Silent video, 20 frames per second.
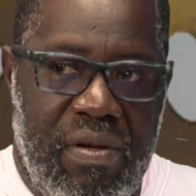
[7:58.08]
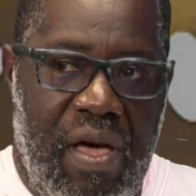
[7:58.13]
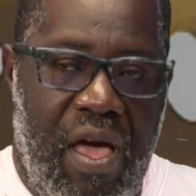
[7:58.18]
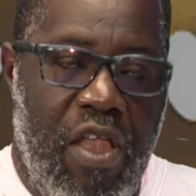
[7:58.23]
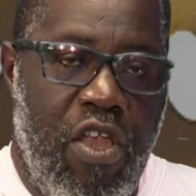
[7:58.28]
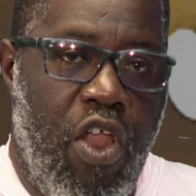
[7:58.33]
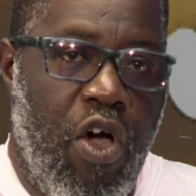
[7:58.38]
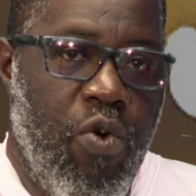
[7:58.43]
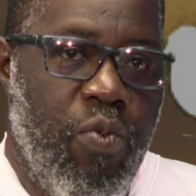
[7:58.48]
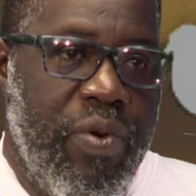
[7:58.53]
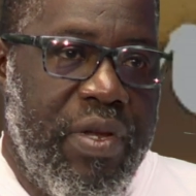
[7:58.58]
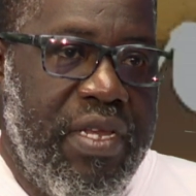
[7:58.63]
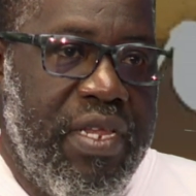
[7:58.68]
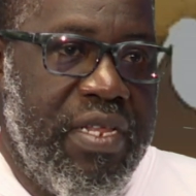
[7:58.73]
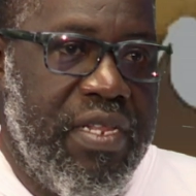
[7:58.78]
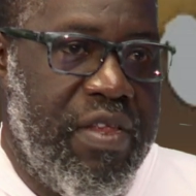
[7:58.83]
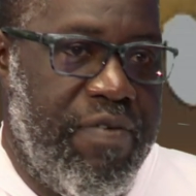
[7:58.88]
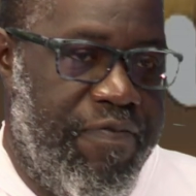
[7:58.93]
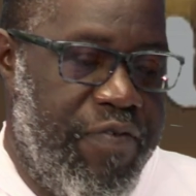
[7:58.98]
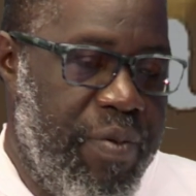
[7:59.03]
along with the
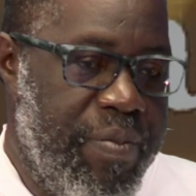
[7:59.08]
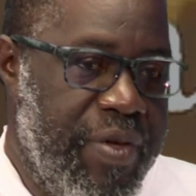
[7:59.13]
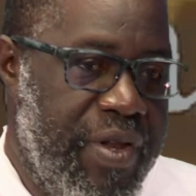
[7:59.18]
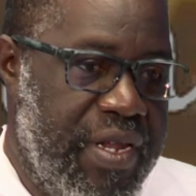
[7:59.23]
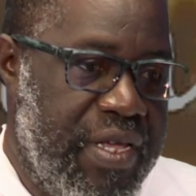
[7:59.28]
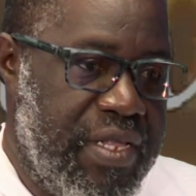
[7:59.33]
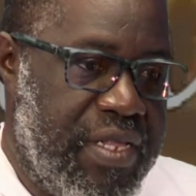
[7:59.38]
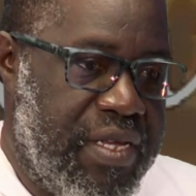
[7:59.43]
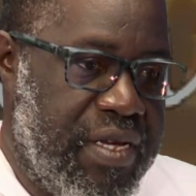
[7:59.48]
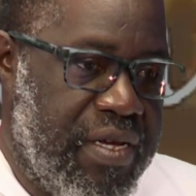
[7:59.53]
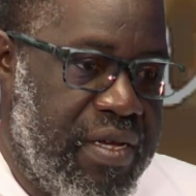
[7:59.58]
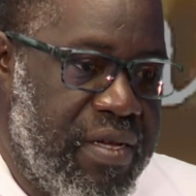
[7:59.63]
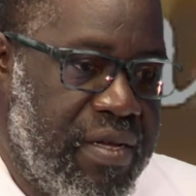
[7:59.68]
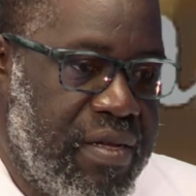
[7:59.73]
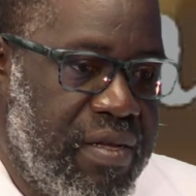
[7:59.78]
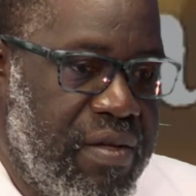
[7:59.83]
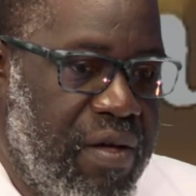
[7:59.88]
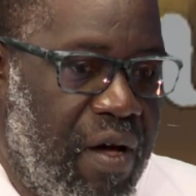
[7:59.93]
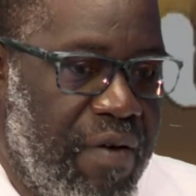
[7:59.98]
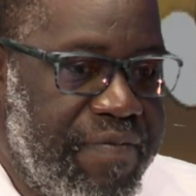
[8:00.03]
defibrillator,
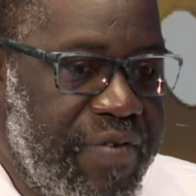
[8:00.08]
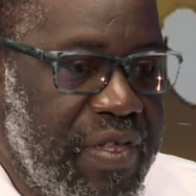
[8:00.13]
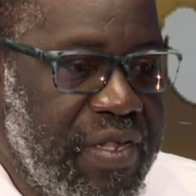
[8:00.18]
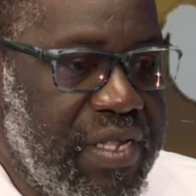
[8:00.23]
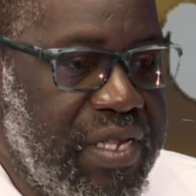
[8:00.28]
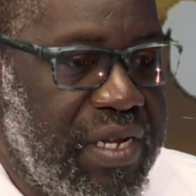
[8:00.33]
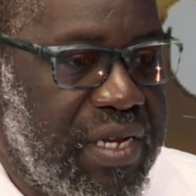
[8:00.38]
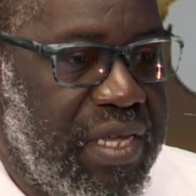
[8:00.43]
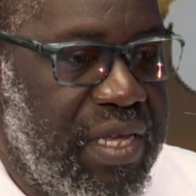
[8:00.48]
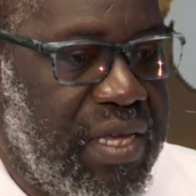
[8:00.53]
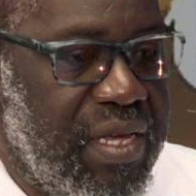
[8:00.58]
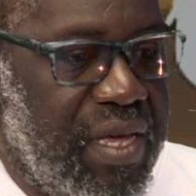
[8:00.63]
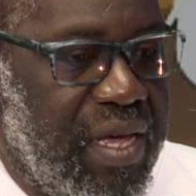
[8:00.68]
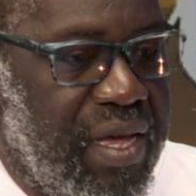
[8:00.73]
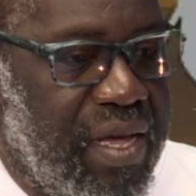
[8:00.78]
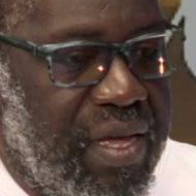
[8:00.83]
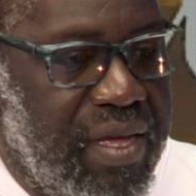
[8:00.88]
obviously,